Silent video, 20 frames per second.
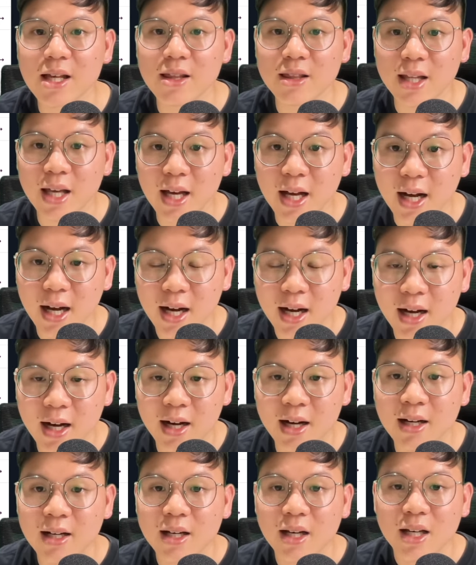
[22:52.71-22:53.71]
there
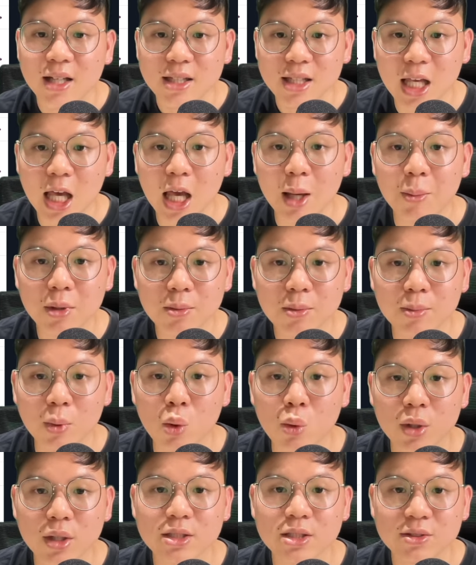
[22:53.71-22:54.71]
are table
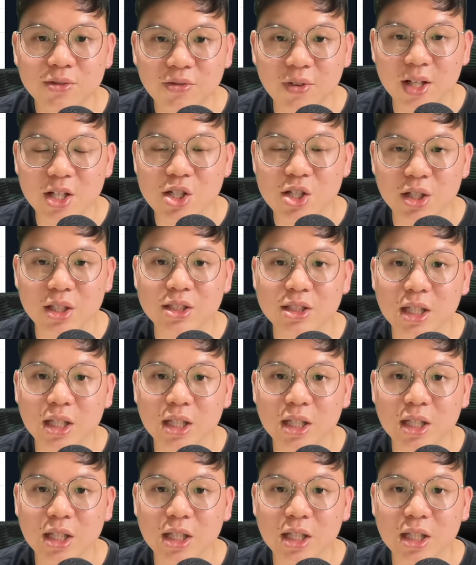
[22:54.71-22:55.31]
bonus fixtures